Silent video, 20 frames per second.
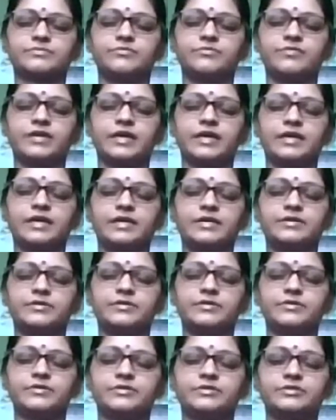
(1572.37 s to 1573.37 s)
Very
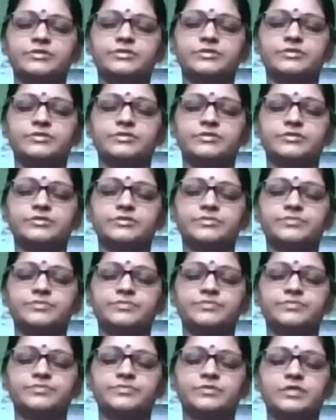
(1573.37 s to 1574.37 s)
good.
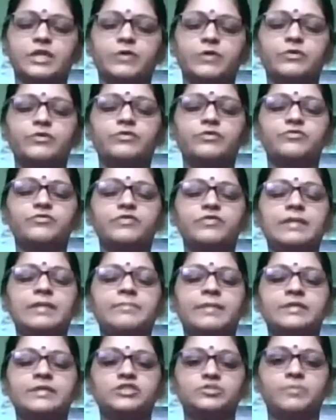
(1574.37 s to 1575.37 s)
Now you would feel
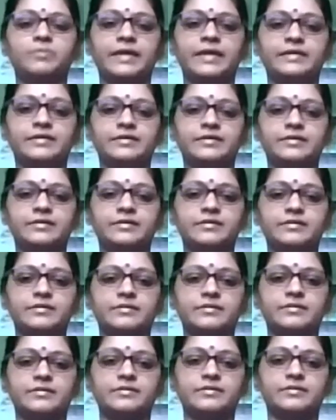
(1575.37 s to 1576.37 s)
much better.
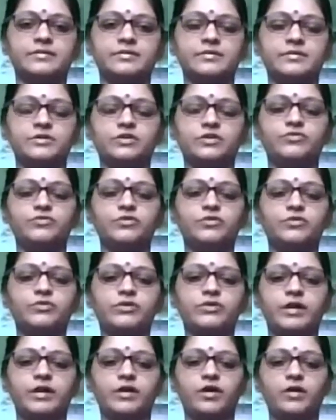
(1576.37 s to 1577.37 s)
If you could
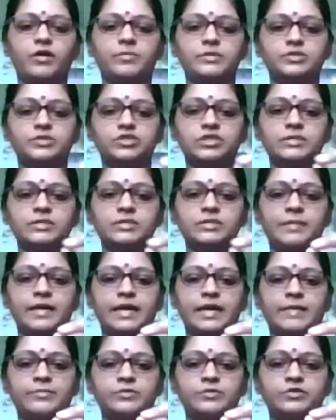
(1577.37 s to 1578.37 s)
adopt
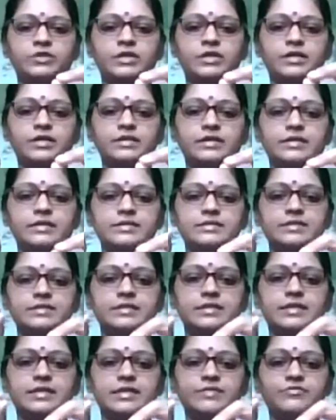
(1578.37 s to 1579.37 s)
Chinmaya Mudra, that is the
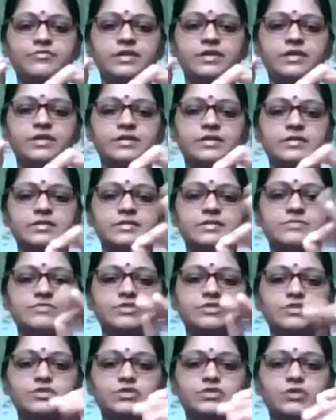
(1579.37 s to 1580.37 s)
3 fingers,
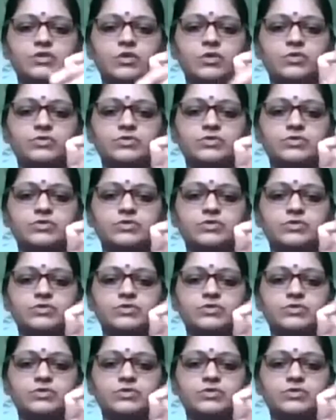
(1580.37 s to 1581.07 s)
which is closed.